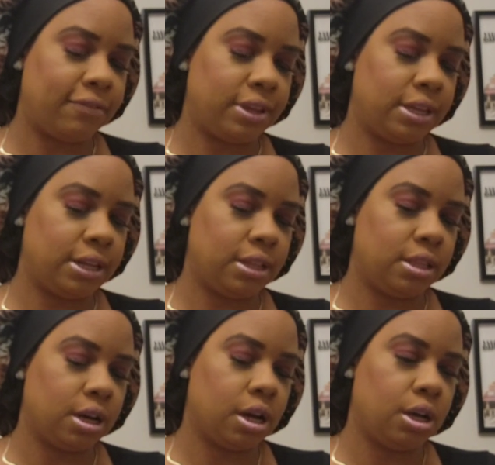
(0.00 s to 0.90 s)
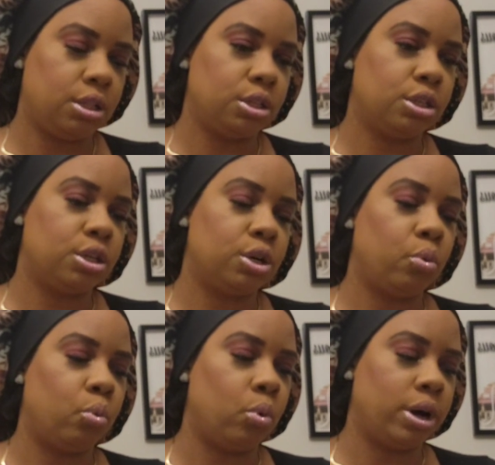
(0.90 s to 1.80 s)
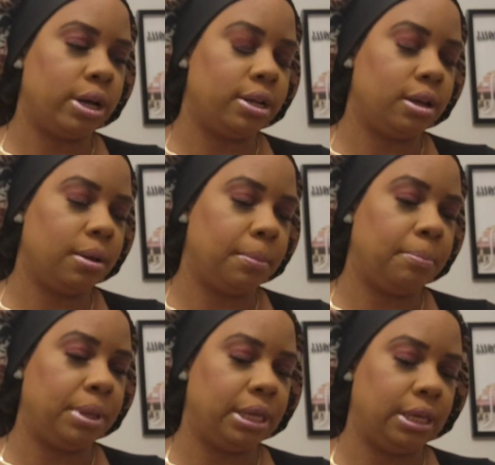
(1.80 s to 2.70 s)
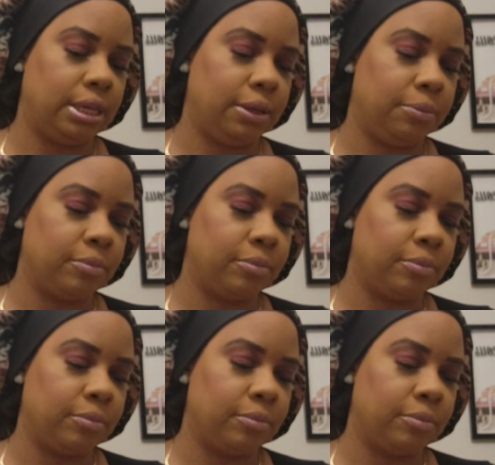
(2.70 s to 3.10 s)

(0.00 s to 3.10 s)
in the color 1B.